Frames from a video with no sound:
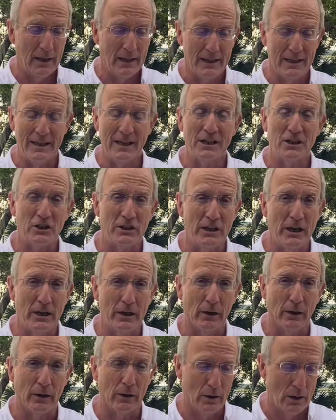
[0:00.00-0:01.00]
this
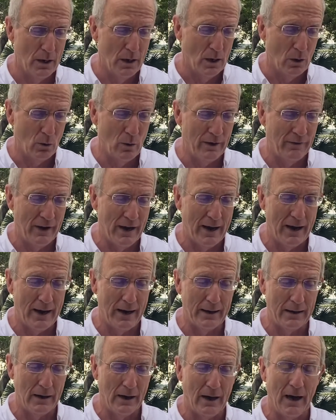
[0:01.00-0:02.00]
year we've
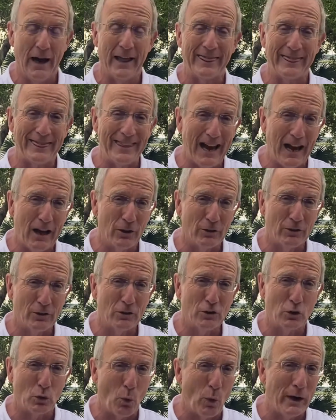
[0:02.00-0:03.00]
had
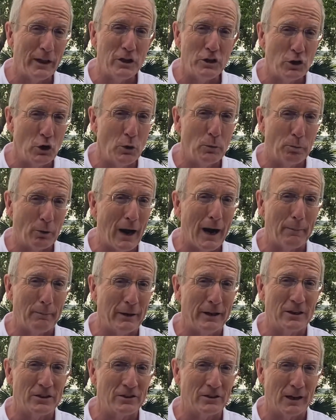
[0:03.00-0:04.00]
1,022
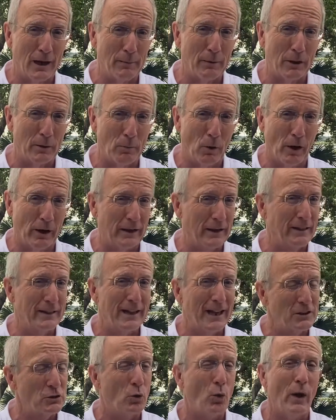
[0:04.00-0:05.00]
properties come on the market.
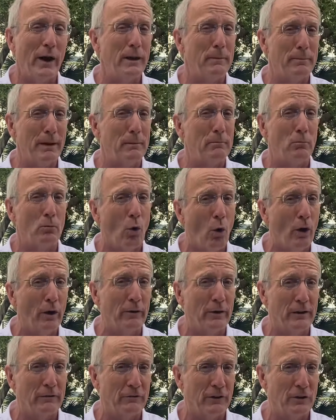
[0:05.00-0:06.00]
That's quite a bit more
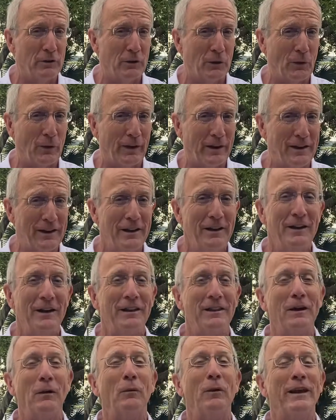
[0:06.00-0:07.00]
inventory
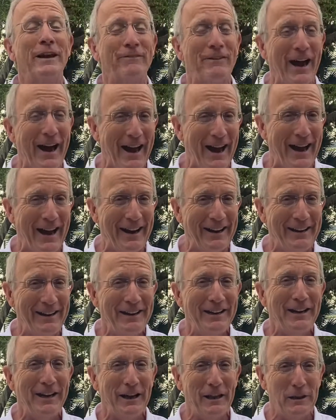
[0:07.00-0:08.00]
than we've had
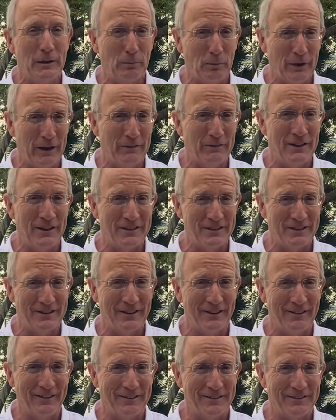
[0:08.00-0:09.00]
in the previous
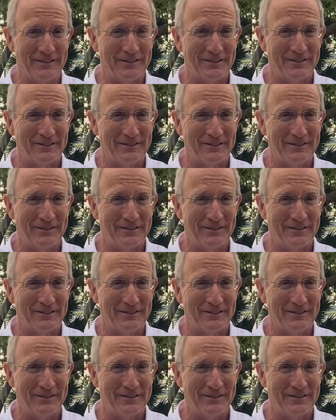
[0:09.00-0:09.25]
years.